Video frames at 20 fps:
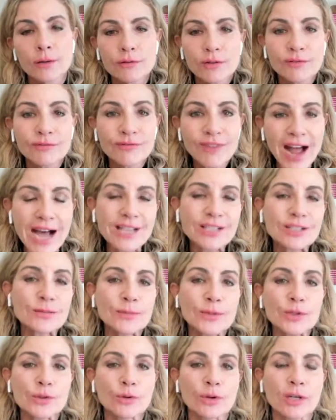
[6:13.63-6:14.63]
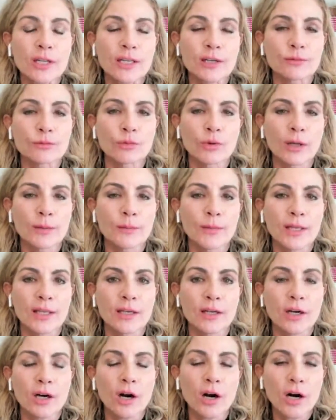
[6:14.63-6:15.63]
the vast majority of
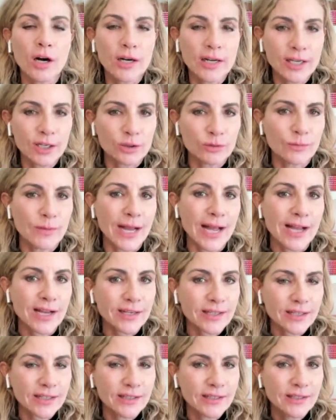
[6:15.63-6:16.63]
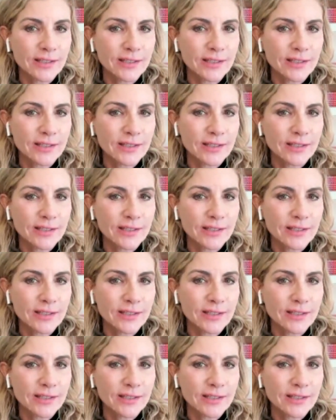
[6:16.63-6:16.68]
women are held back.